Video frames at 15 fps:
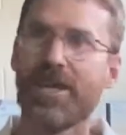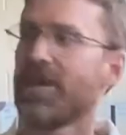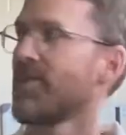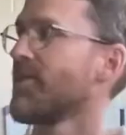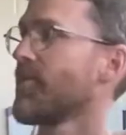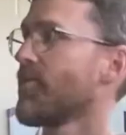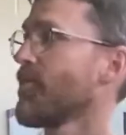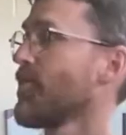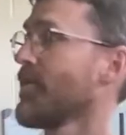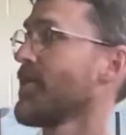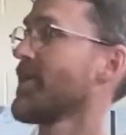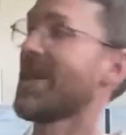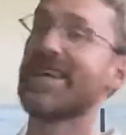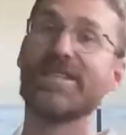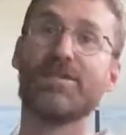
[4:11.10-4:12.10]
little
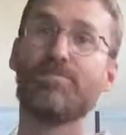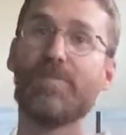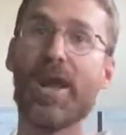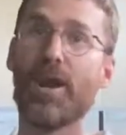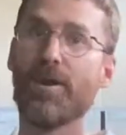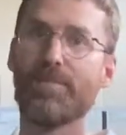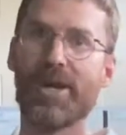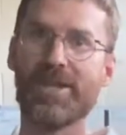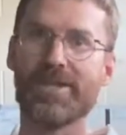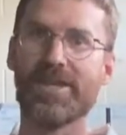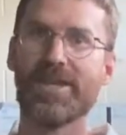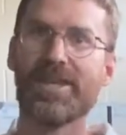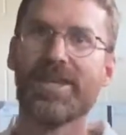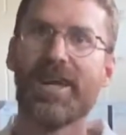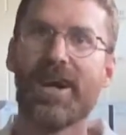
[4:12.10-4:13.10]
experiment.
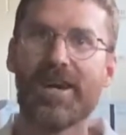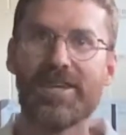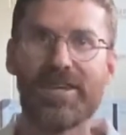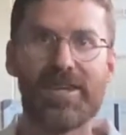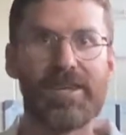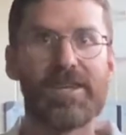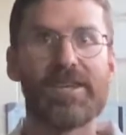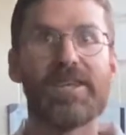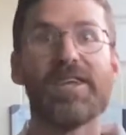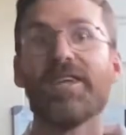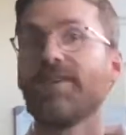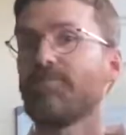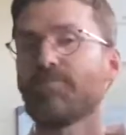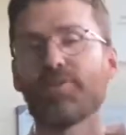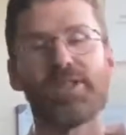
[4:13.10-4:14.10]
And
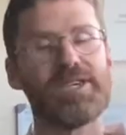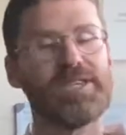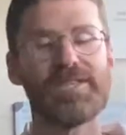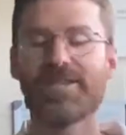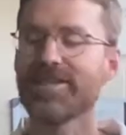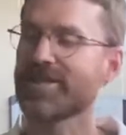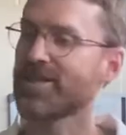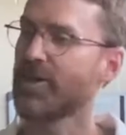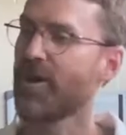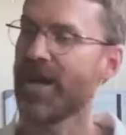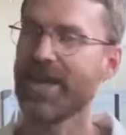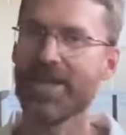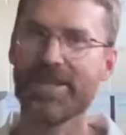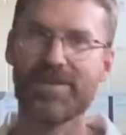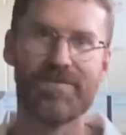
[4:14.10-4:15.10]
please just go
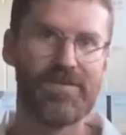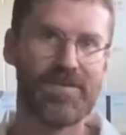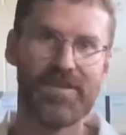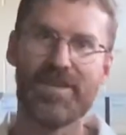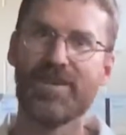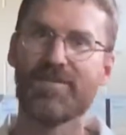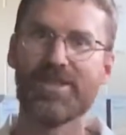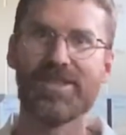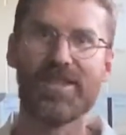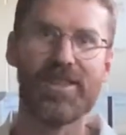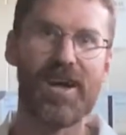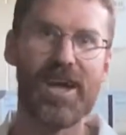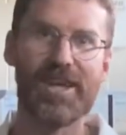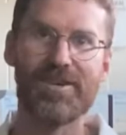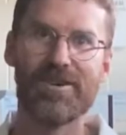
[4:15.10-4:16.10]
ahead and give us a
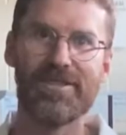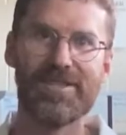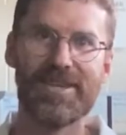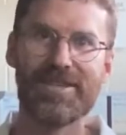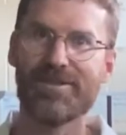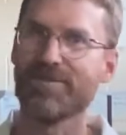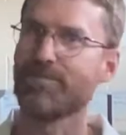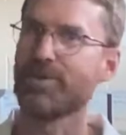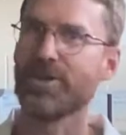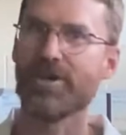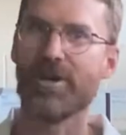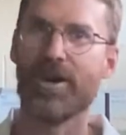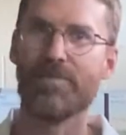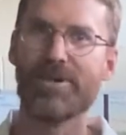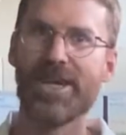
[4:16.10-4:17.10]
like on this or put a
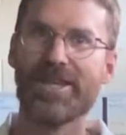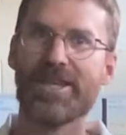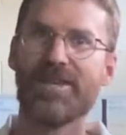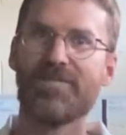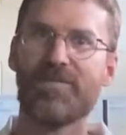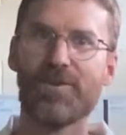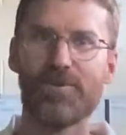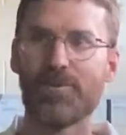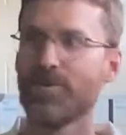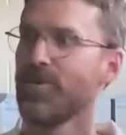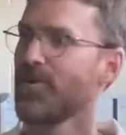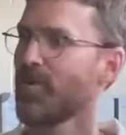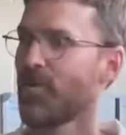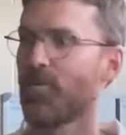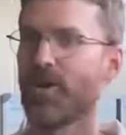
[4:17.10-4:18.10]
comment, and if you
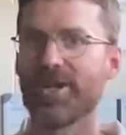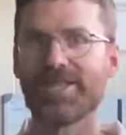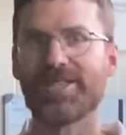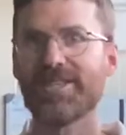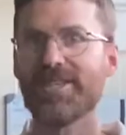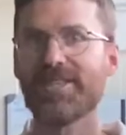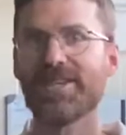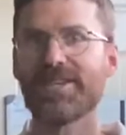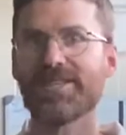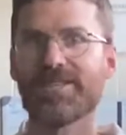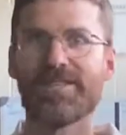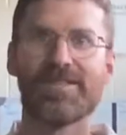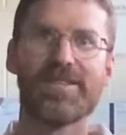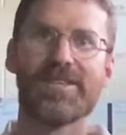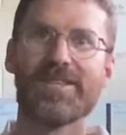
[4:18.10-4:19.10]
want to see
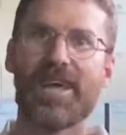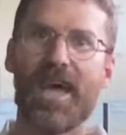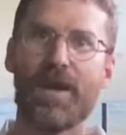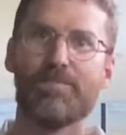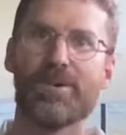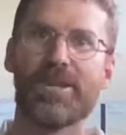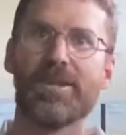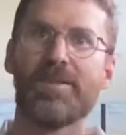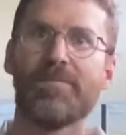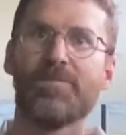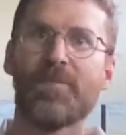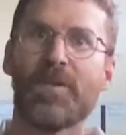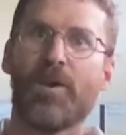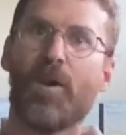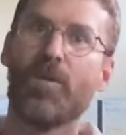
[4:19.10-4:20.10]
this happen.
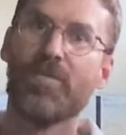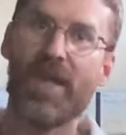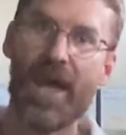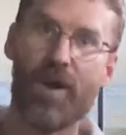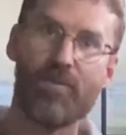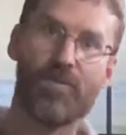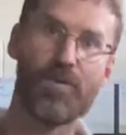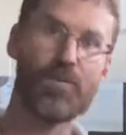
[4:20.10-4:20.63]
Now, for